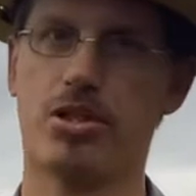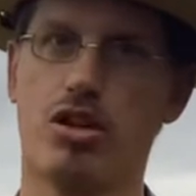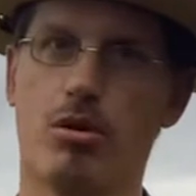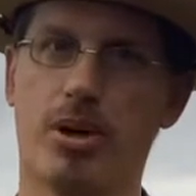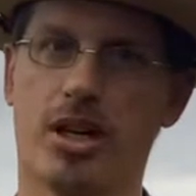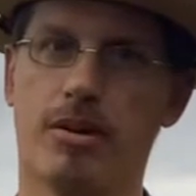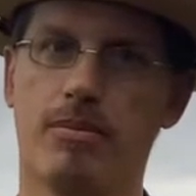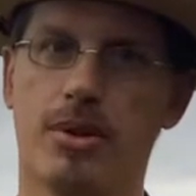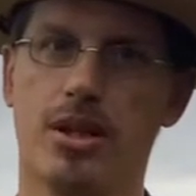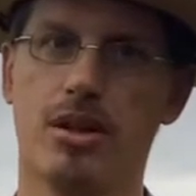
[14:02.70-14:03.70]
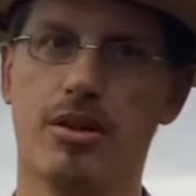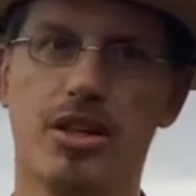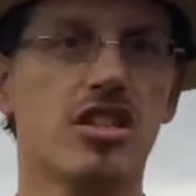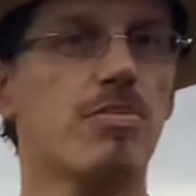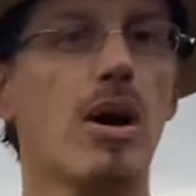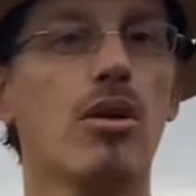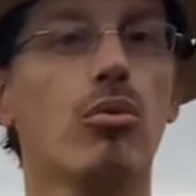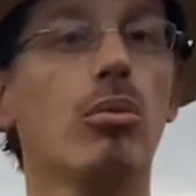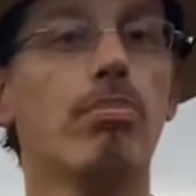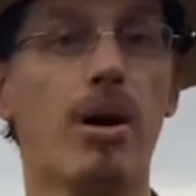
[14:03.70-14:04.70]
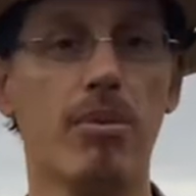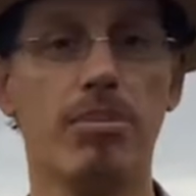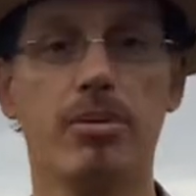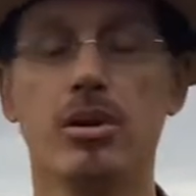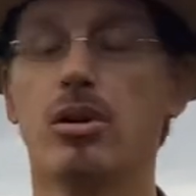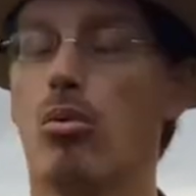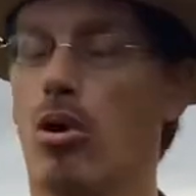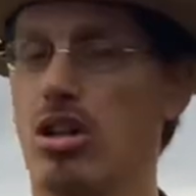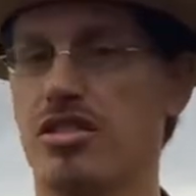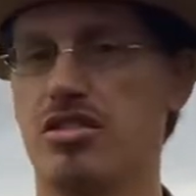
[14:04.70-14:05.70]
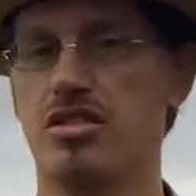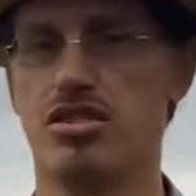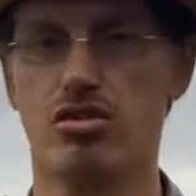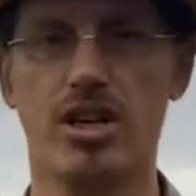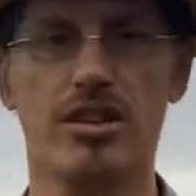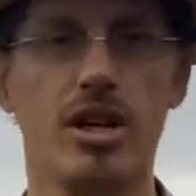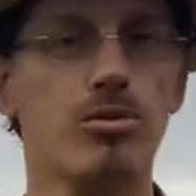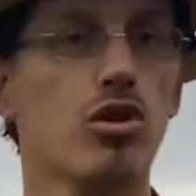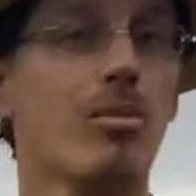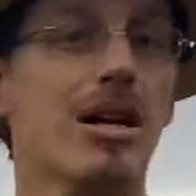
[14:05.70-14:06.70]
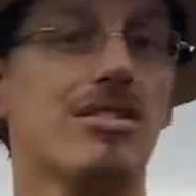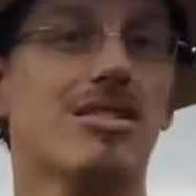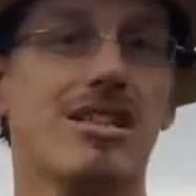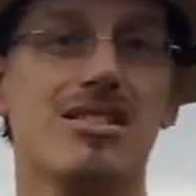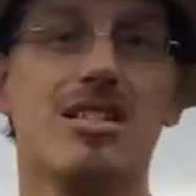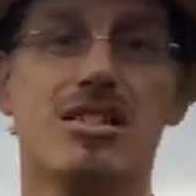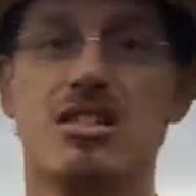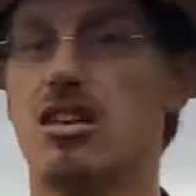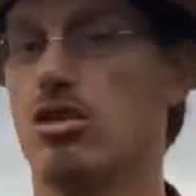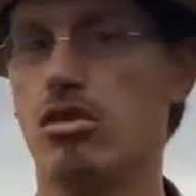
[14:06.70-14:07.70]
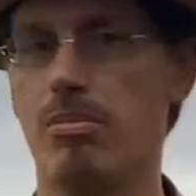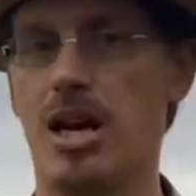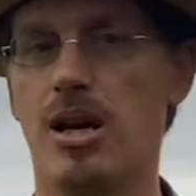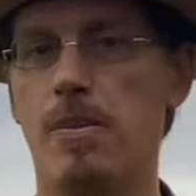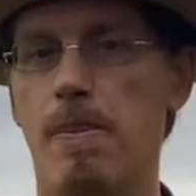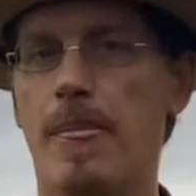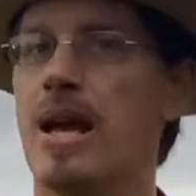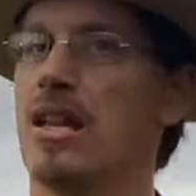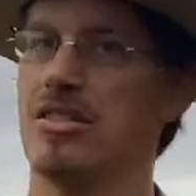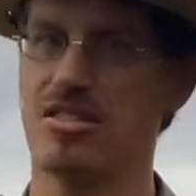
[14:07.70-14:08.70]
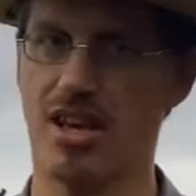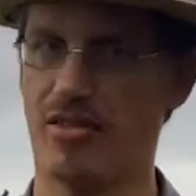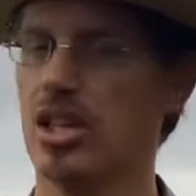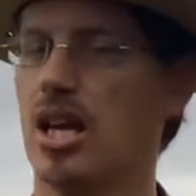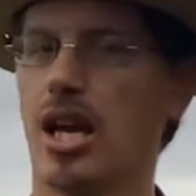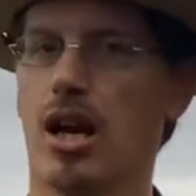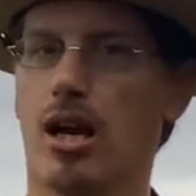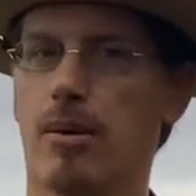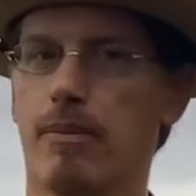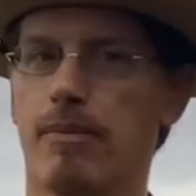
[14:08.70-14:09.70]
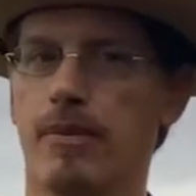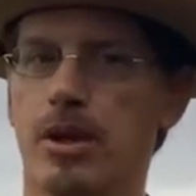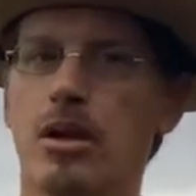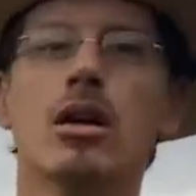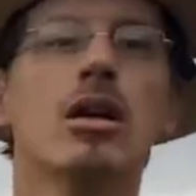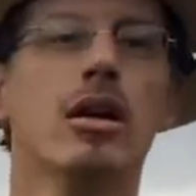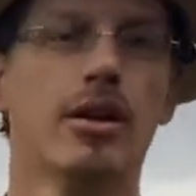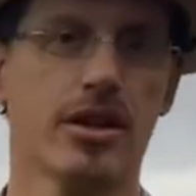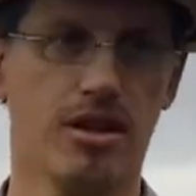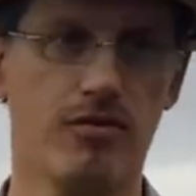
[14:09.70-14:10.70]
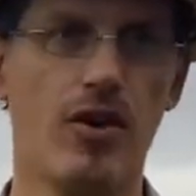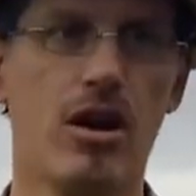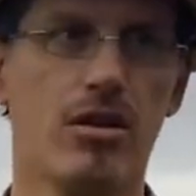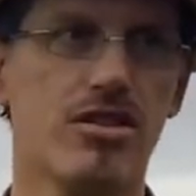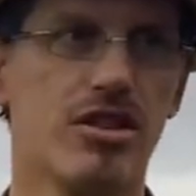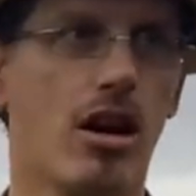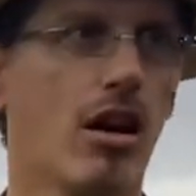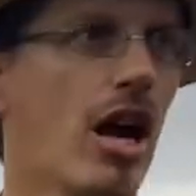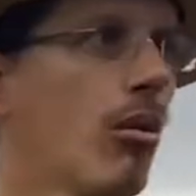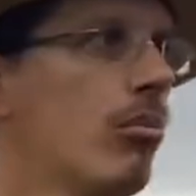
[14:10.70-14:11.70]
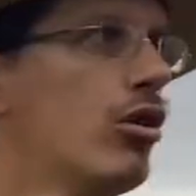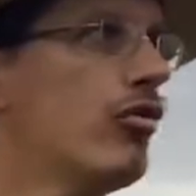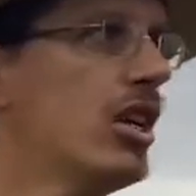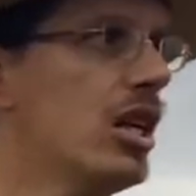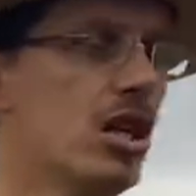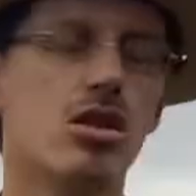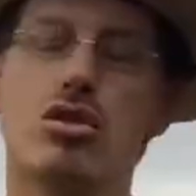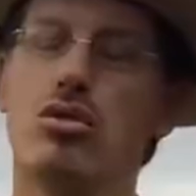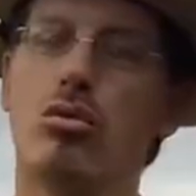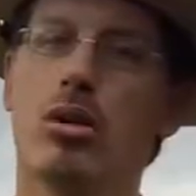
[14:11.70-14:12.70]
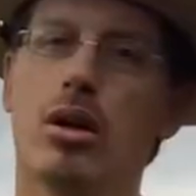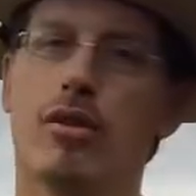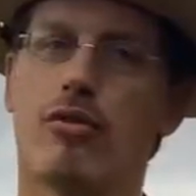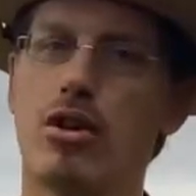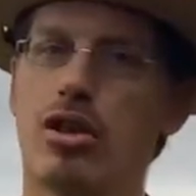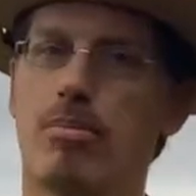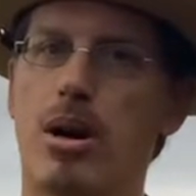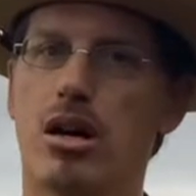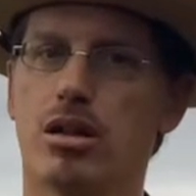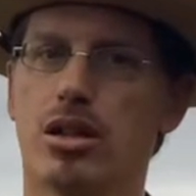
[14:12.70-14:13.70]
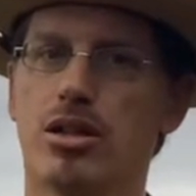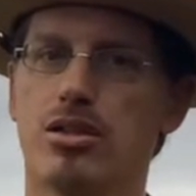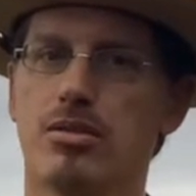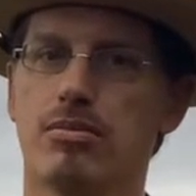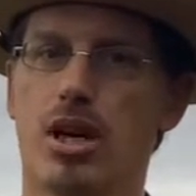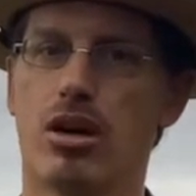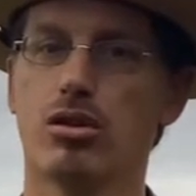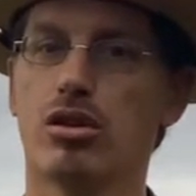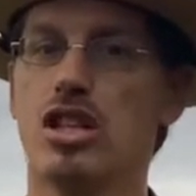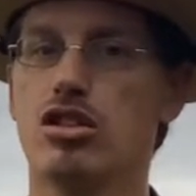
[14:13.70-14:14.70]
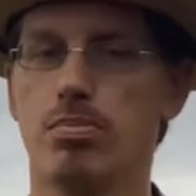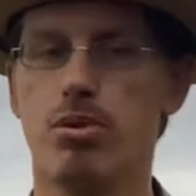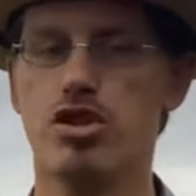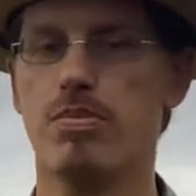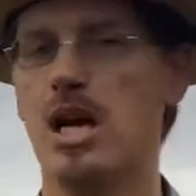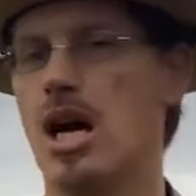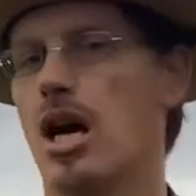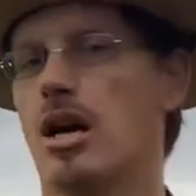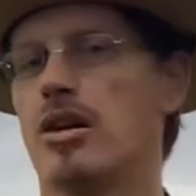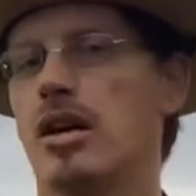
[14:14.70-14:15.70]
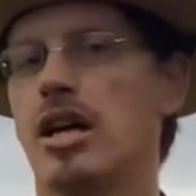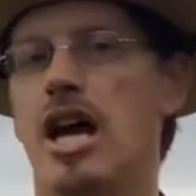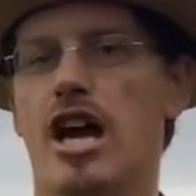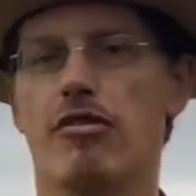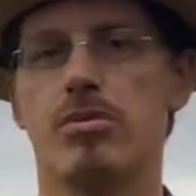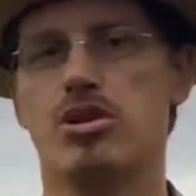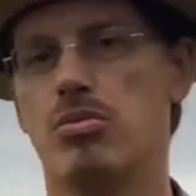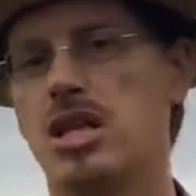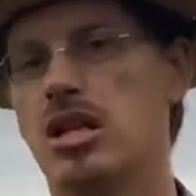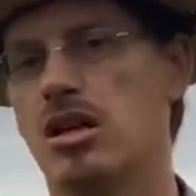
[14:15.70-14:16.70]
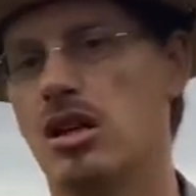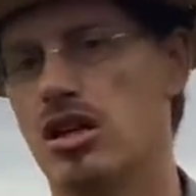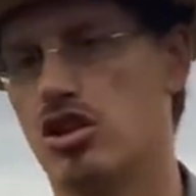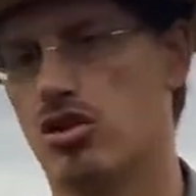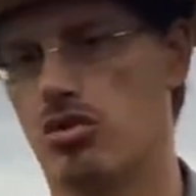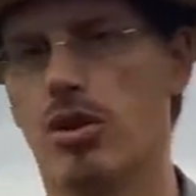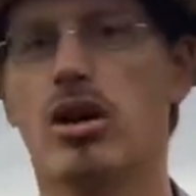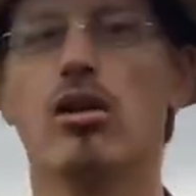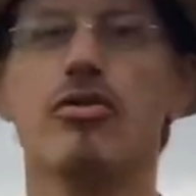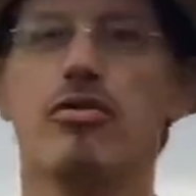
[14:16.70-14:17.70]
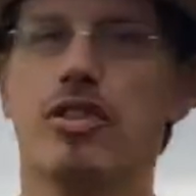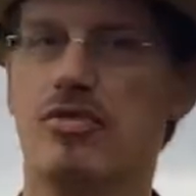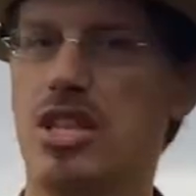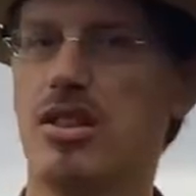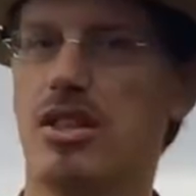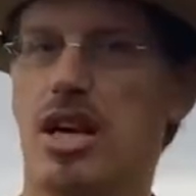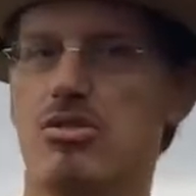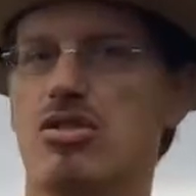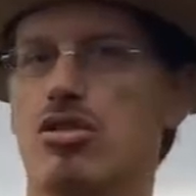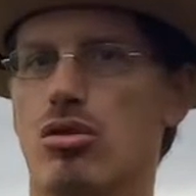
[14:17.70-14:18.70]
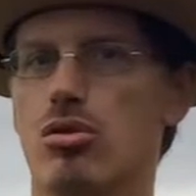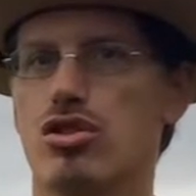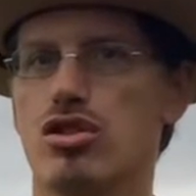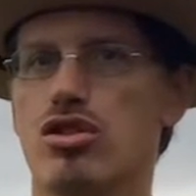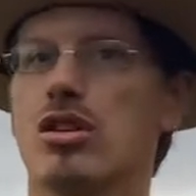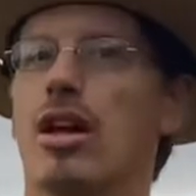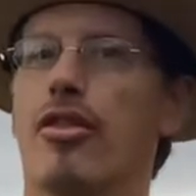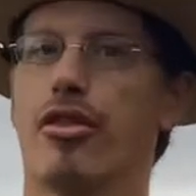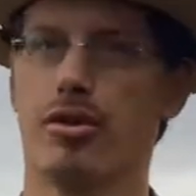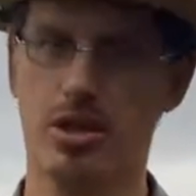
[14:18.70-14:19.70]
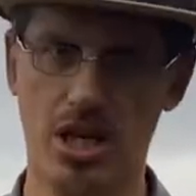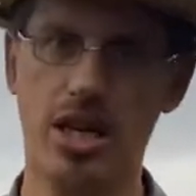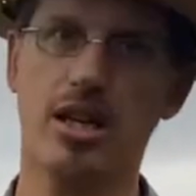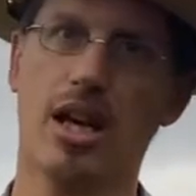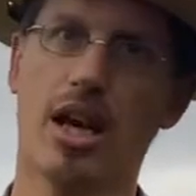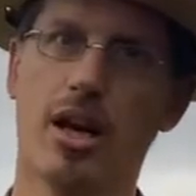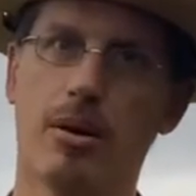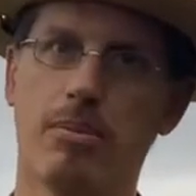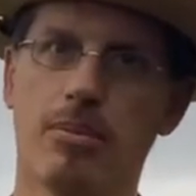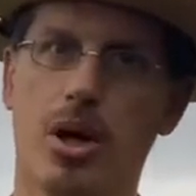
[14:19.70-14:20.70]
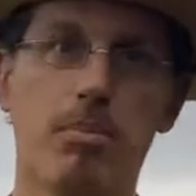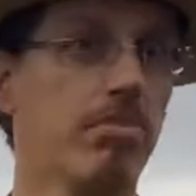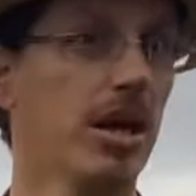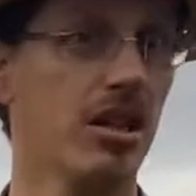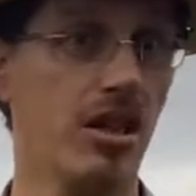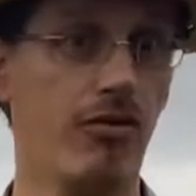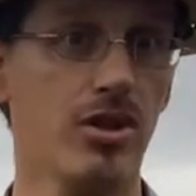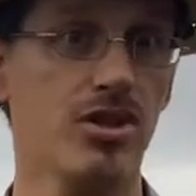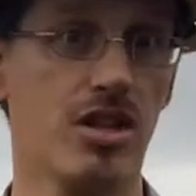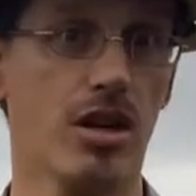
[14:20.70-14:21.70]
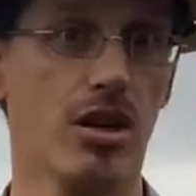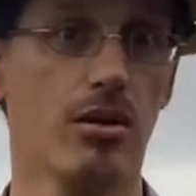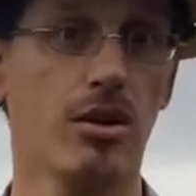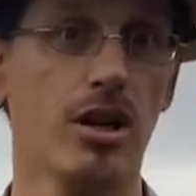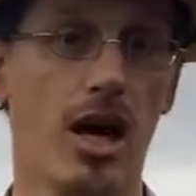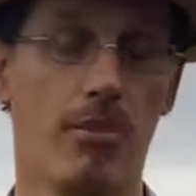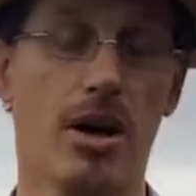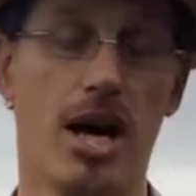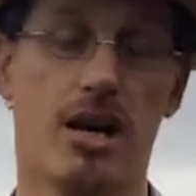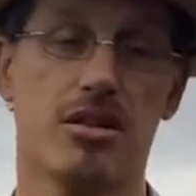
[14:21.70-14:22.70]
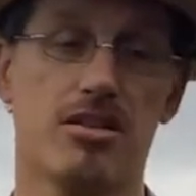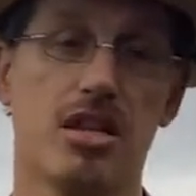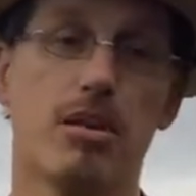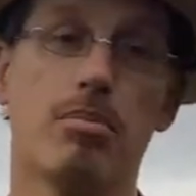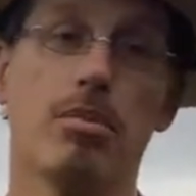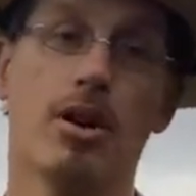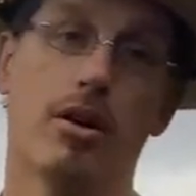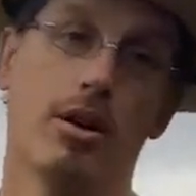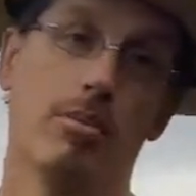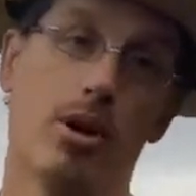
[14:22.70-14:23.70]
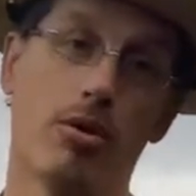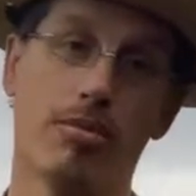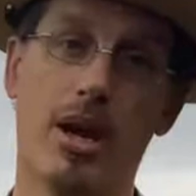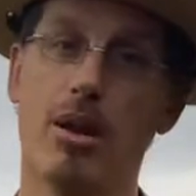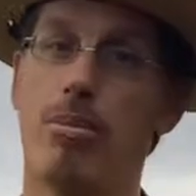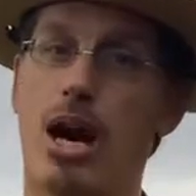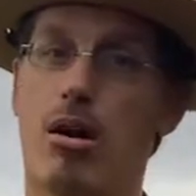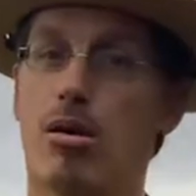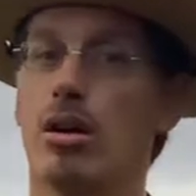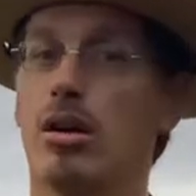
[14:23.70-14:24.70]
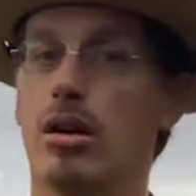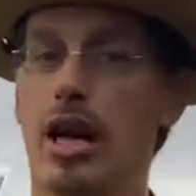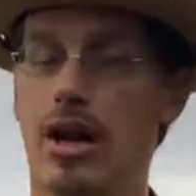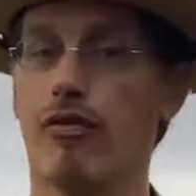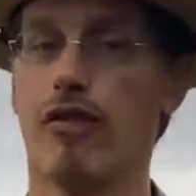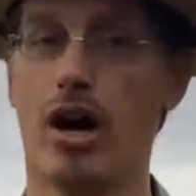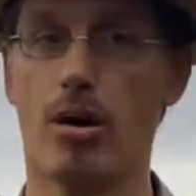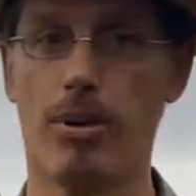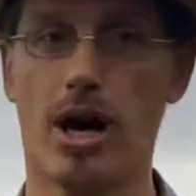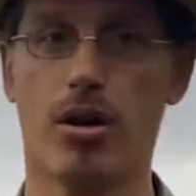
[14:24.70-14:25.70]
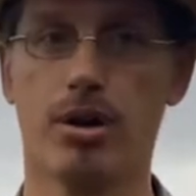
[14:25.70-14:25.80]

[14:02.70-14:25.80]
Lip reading: Potomac. These men will bump Wallace's strength up to about 6,600 men and 7 cannon. The Confederates that are now moving into Frederick, Maryland, and are looking to push beyond have between 12 and 15,000 soldiers and 38 cannon. A big difference here at Monocacy in both manpower and firepower.